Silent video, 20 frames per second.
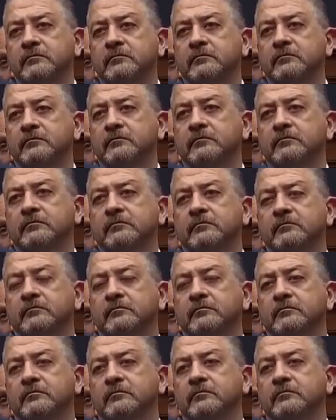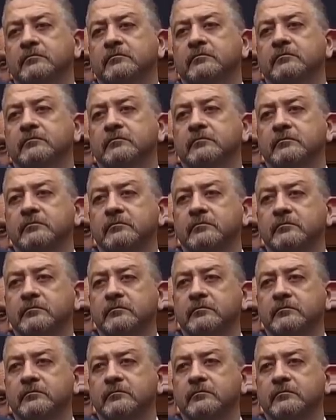
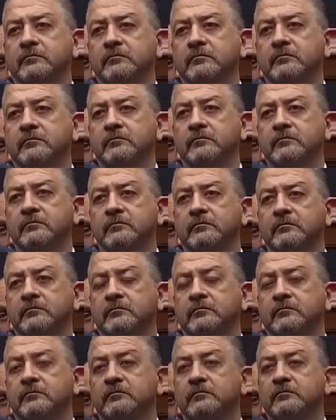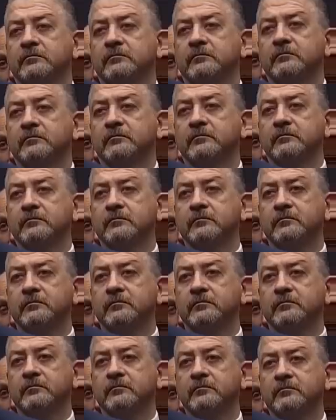
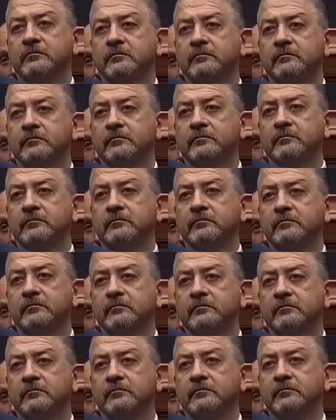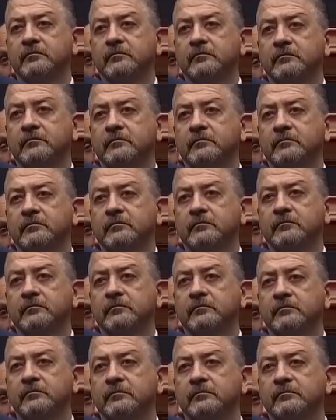
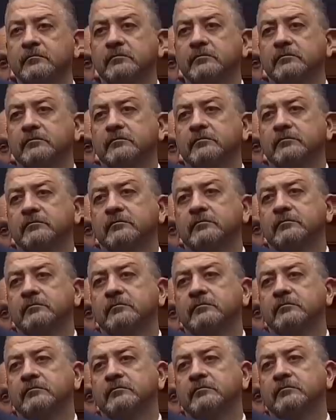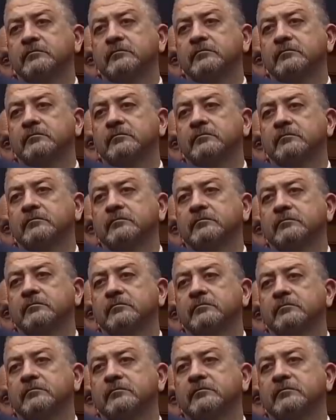(silent)